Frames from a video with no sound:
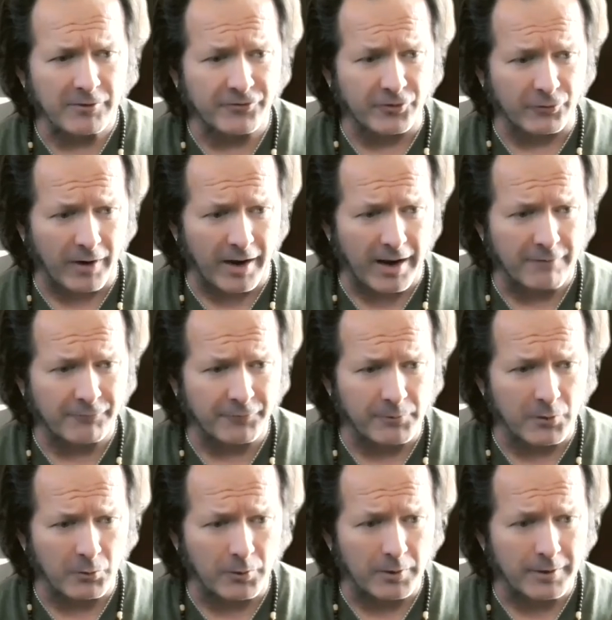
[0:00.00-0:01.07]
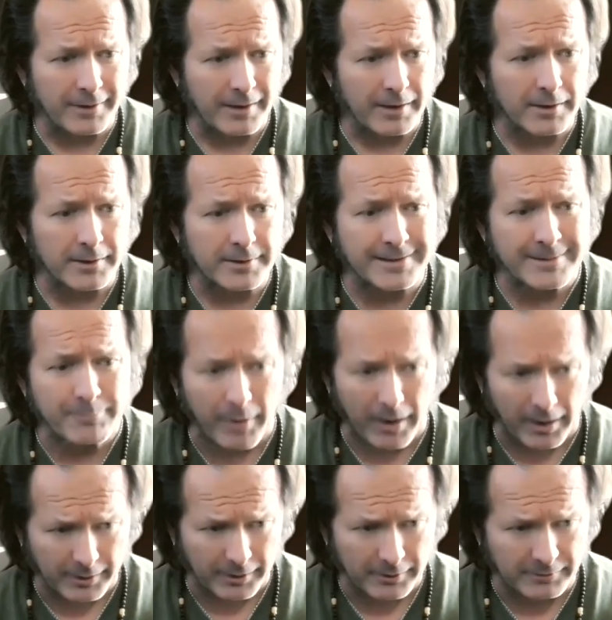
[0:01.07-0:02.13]
is derived from the word
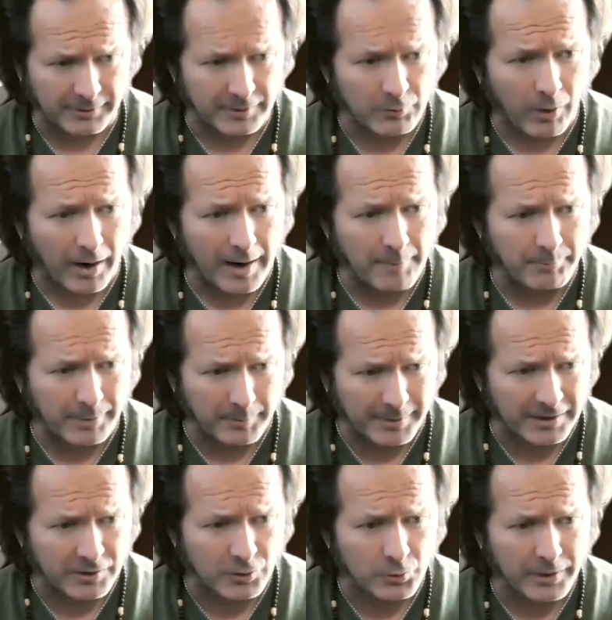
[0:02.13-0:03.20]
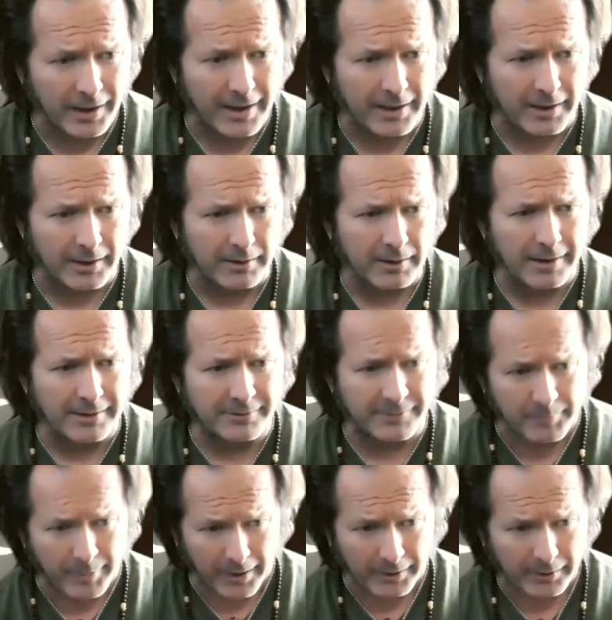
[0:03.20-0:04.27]
dybbuk, D Y B B U K. A
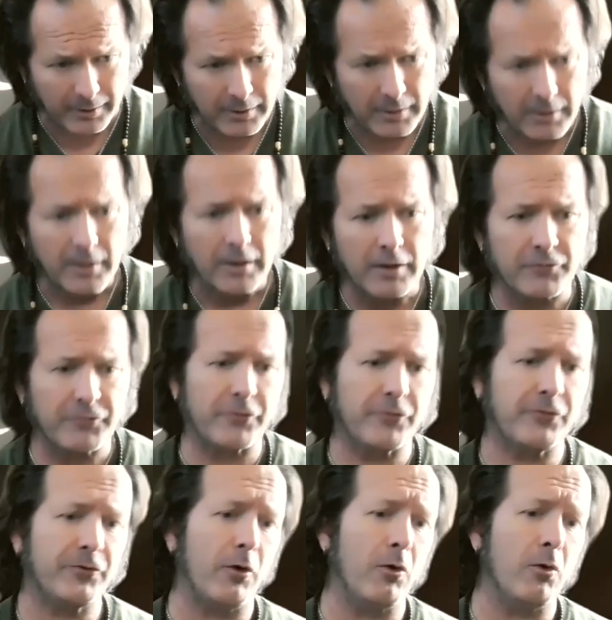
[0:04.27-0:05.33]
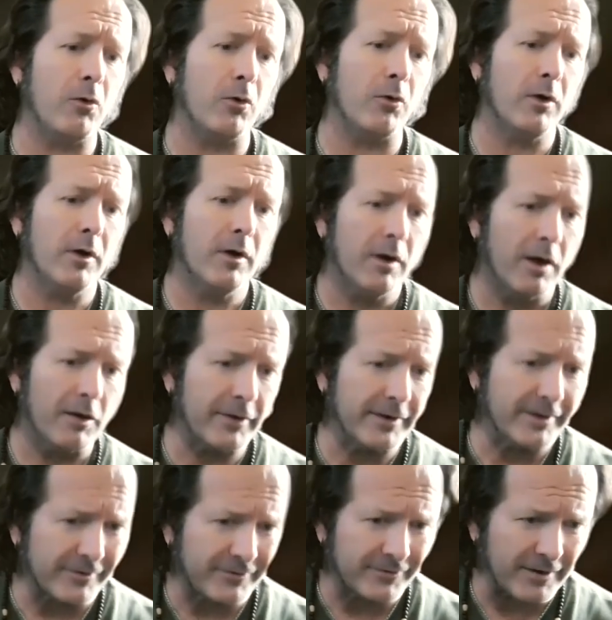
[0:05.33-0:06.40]
dybbuk is the soul of a
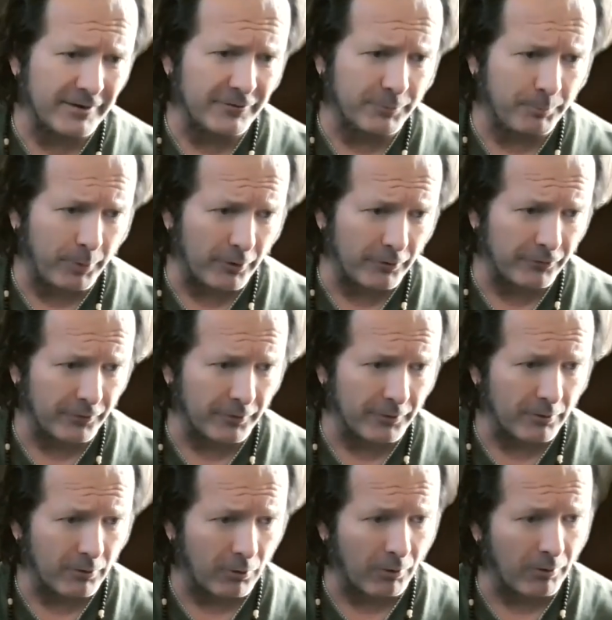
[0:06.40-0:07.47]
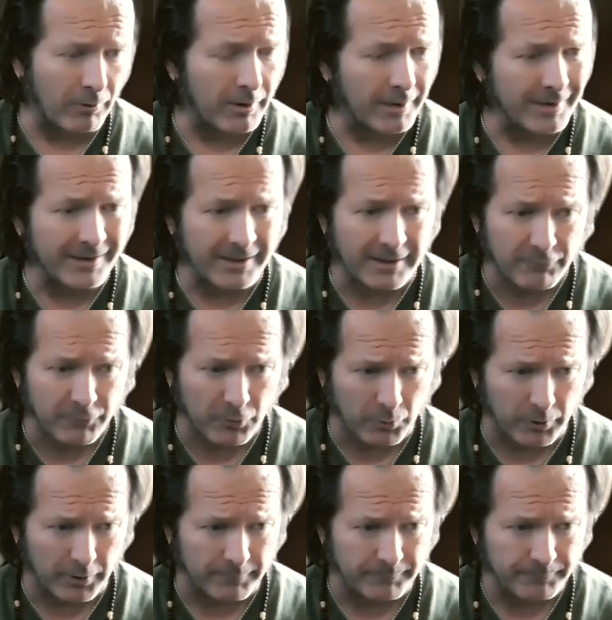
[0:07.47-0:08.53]
deceased person or an evil
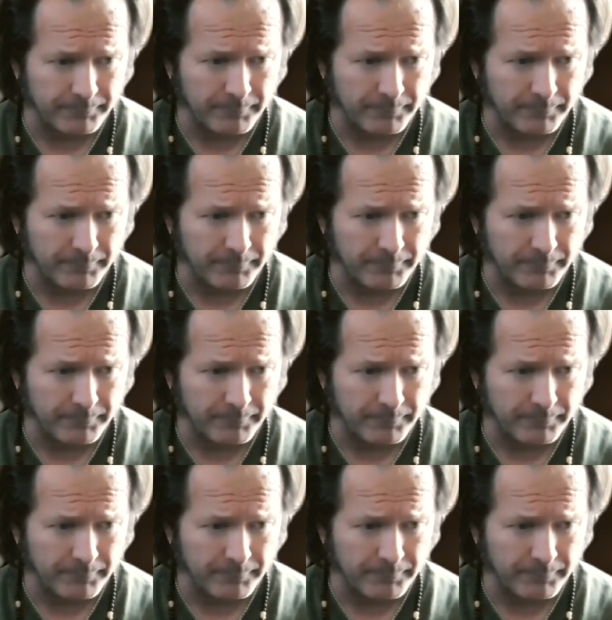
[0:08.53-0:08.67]
one.